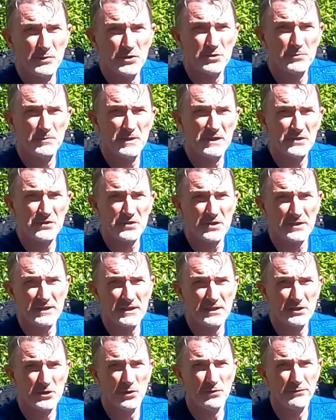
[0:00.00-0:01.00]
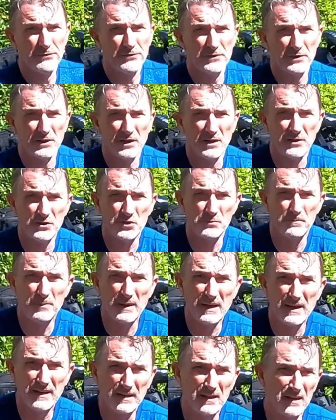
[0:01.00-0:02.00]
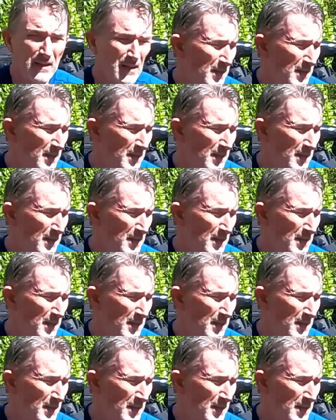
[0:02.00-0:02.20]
which means I can go for the larger bag.